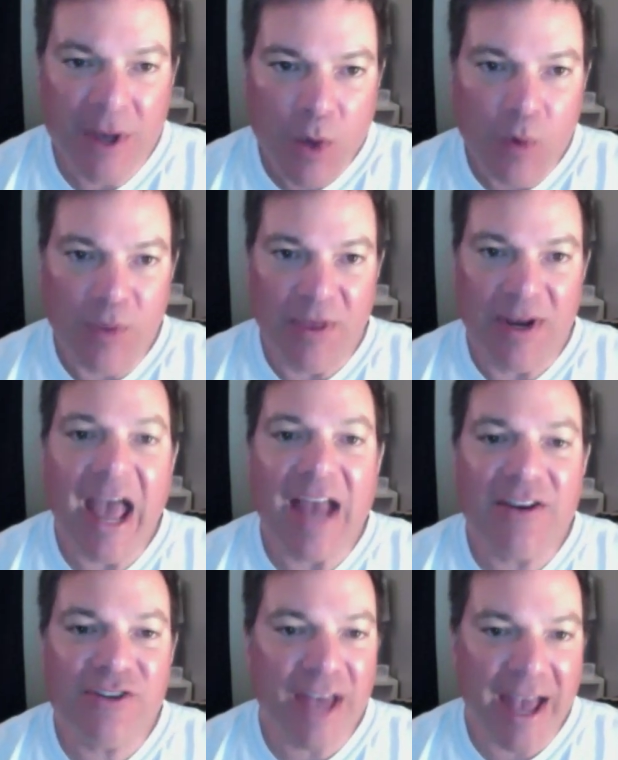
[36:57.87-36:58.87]
with an
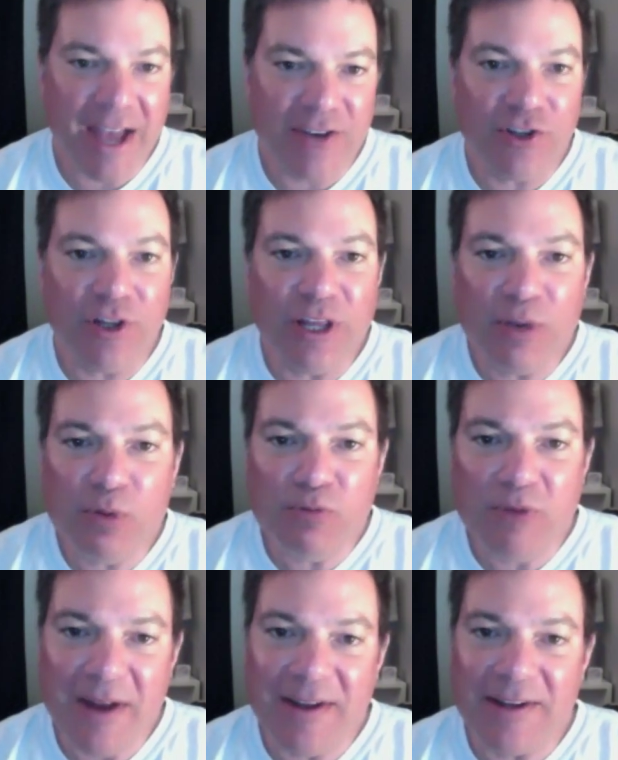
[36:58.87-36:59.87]
edge-to-edge liquid
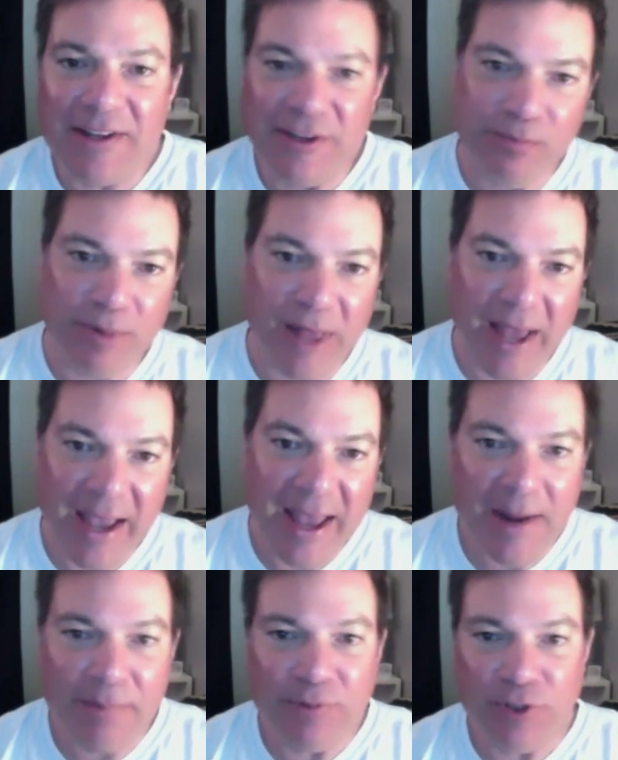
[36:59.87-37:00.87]
retina display and
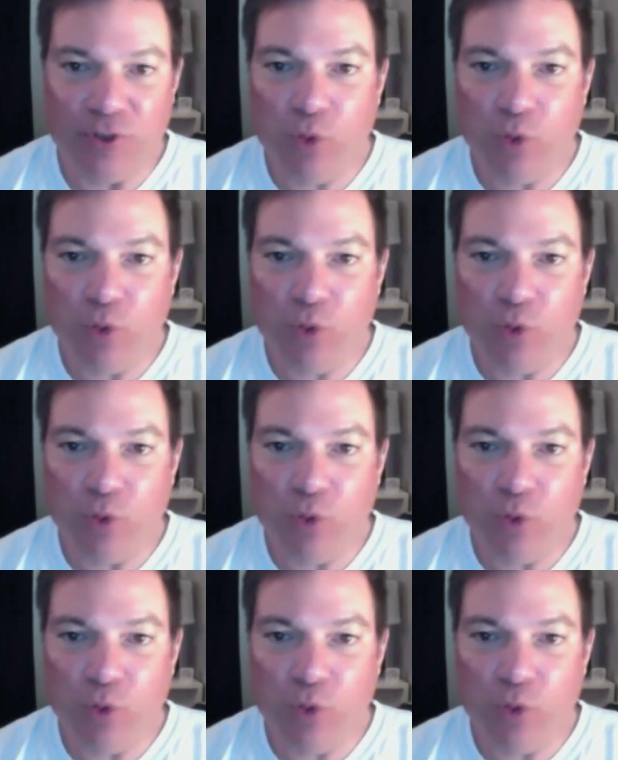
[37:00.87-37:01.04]
up to